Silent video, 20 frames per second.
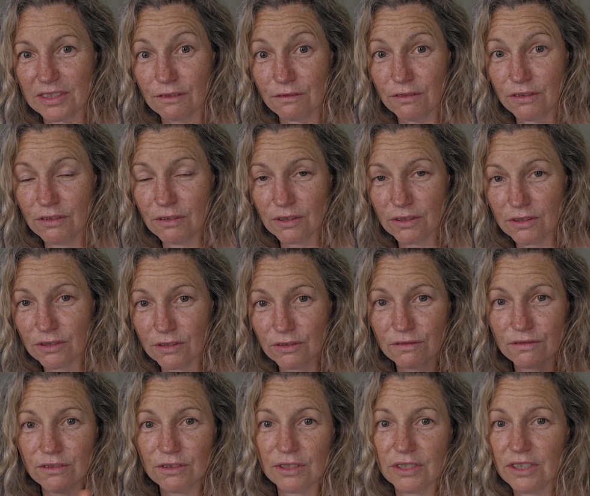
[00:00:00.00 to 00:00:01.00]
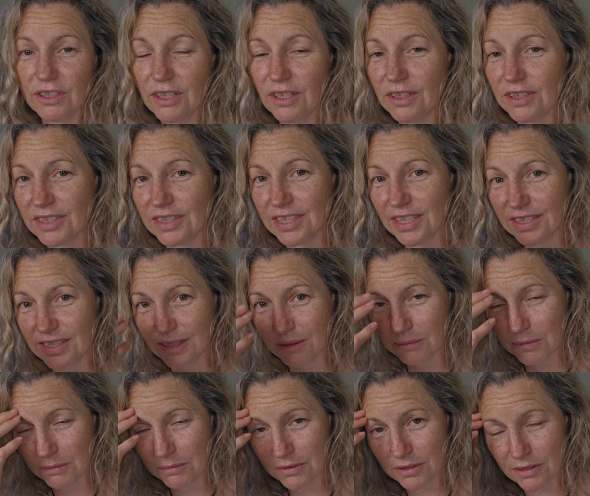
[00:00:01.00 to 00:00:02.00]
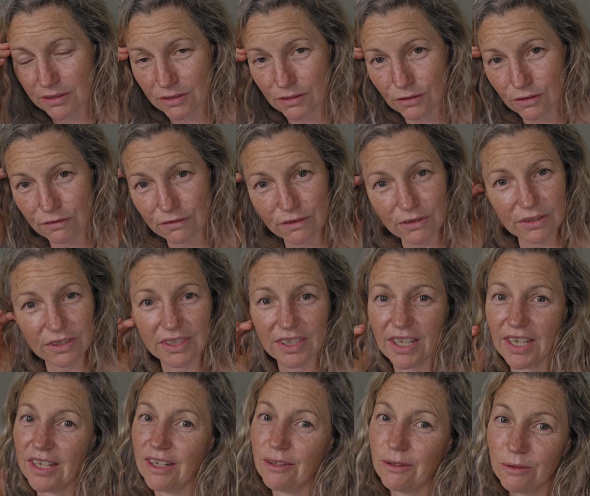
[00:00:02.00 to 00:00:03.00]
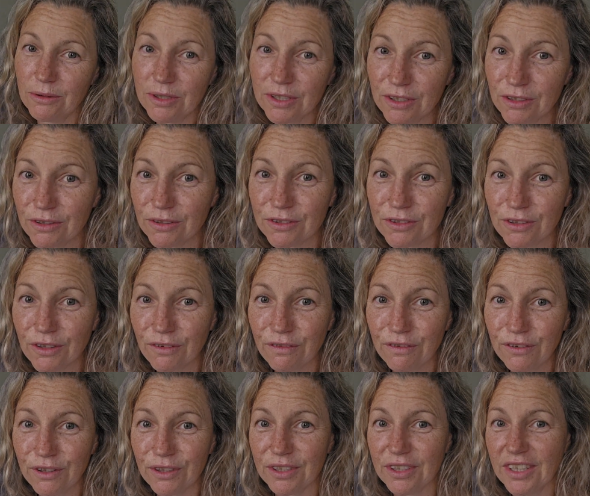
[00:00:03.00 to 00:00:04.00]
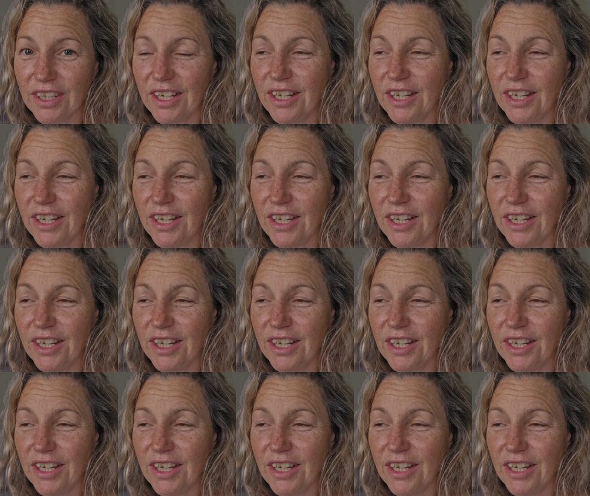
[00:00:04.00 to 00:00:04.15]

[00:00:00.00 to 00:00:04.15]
If you've got a sore foot, you go and see someone with a sore foot and they don't look at your sore foot